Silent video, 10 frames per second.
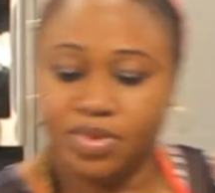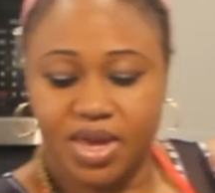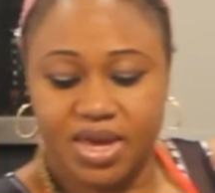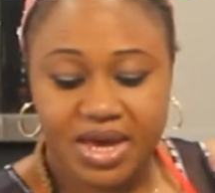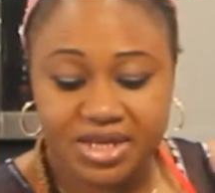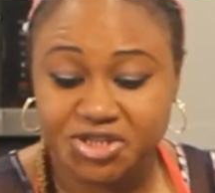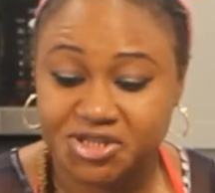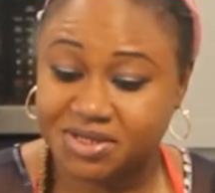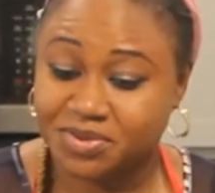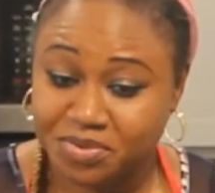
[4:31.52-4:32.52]
In
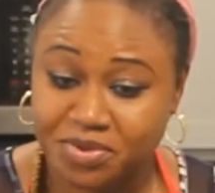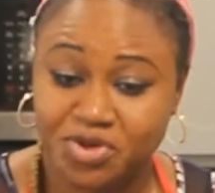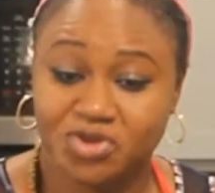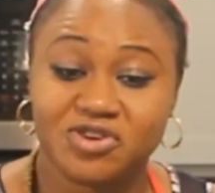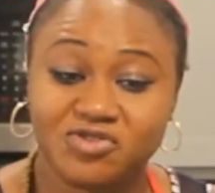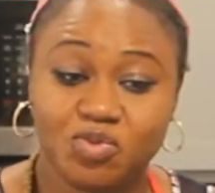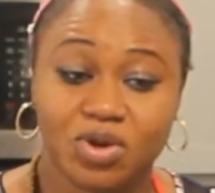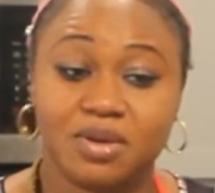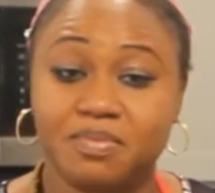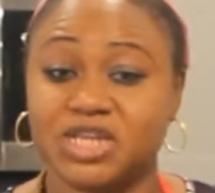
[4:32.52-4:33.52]
case you just
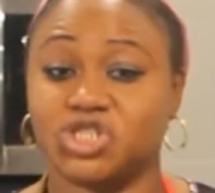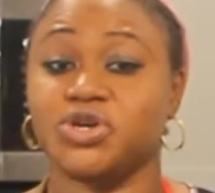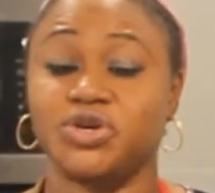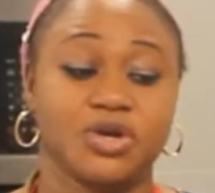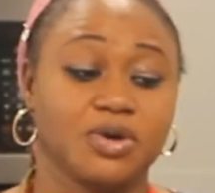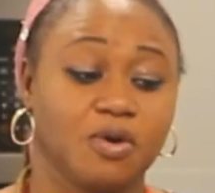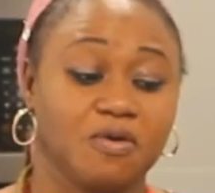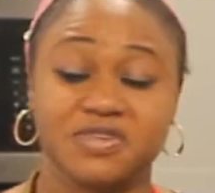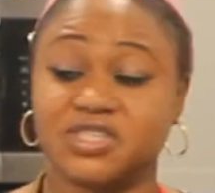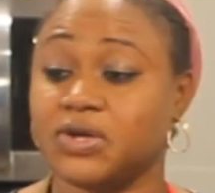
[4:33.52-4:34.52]
want to make sure you don't
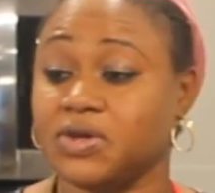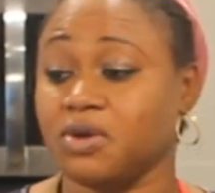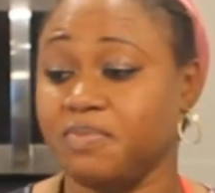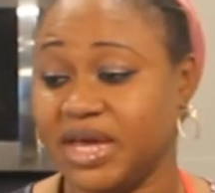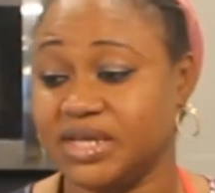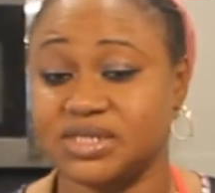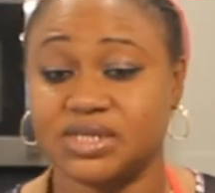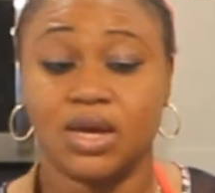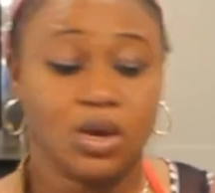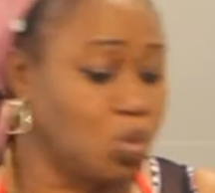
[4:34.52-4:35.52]
oversoak your beans.
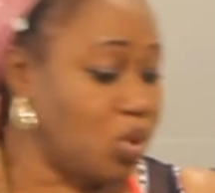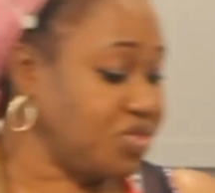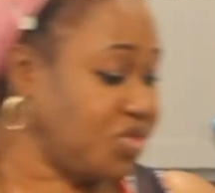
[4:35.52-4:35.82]
One